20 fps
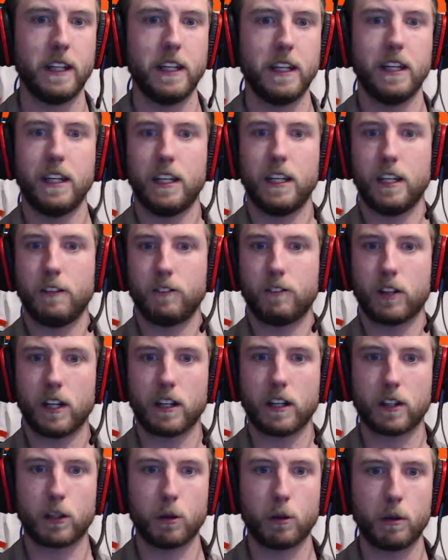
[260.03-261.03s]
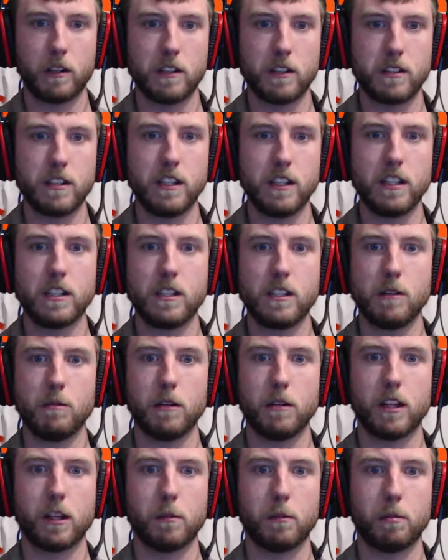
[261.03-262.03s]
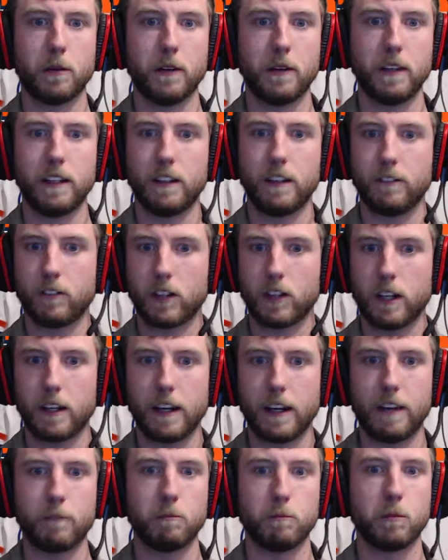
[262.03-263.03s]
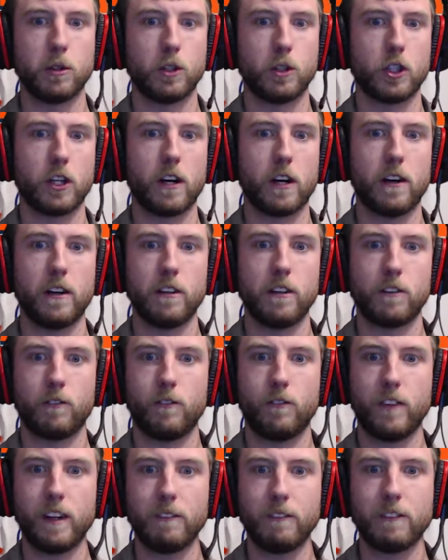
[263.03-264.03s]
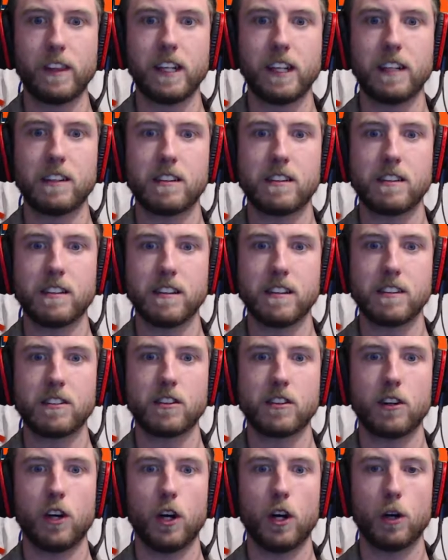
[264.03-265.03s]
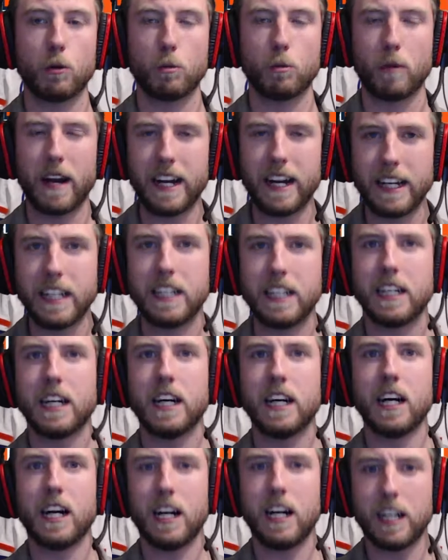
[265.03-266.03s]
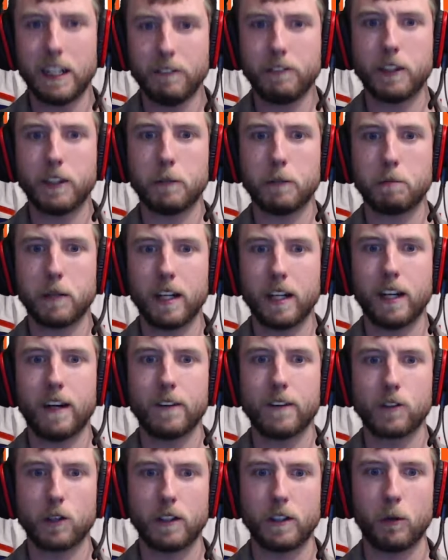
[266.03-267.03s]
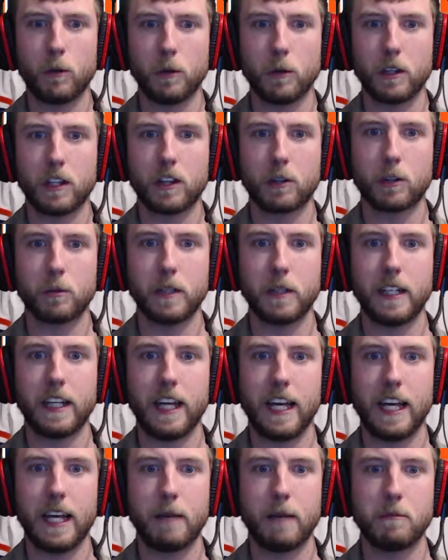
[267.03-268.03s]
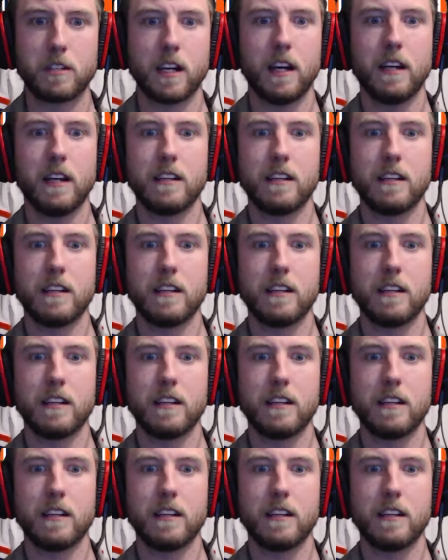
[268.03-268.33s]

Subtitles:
You've got Cody Ceci with a point. You've got Evan Bouchard, his 5th assist already of the playoffs in only 3 games.